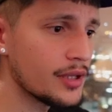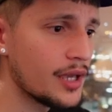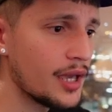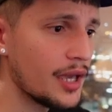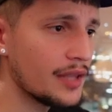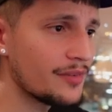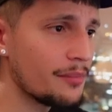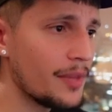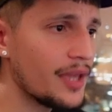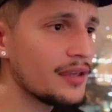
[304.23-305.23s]
and
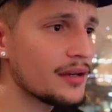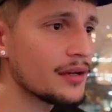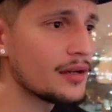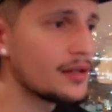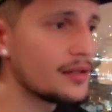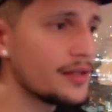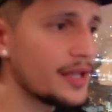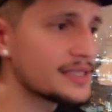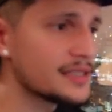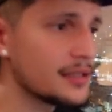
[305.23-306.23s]
May. There are
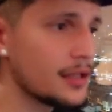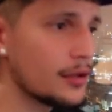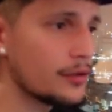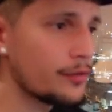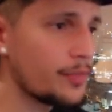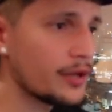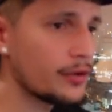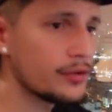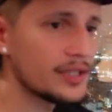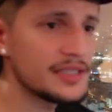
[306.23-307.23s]
still a lot of
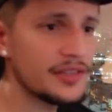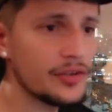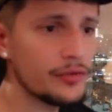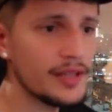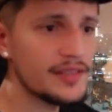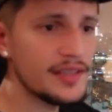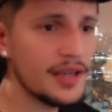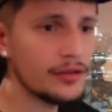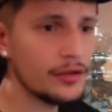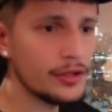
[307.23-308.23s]
bagholders sitting right here
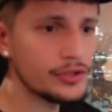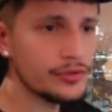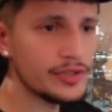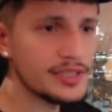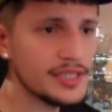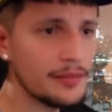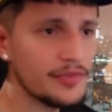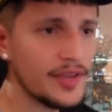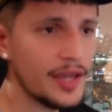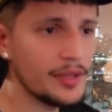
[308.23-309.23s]
and also at the same
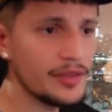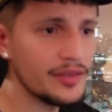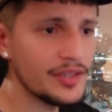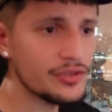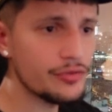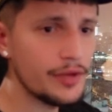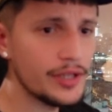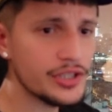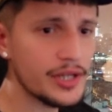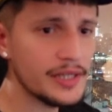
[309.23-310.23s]
time in this
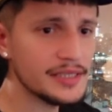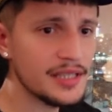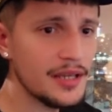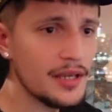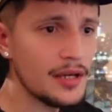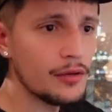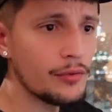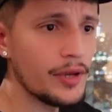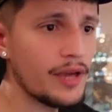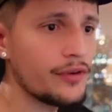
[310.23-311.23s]
range, guys. We
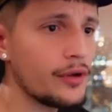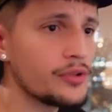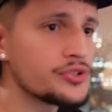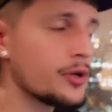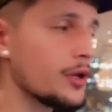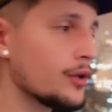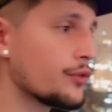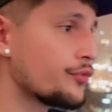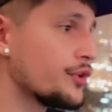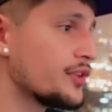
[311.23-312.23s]
have also a lot
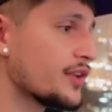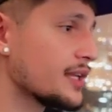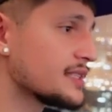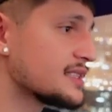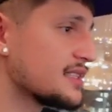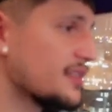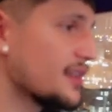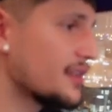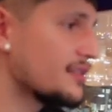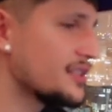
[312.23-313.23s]
of retailers sitting
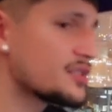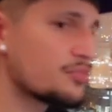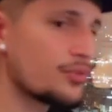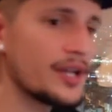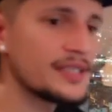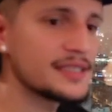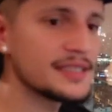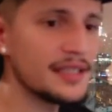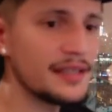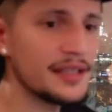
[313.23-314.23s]
at these prices
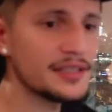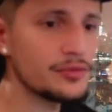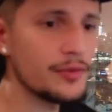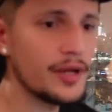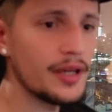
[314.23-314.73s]
and that's why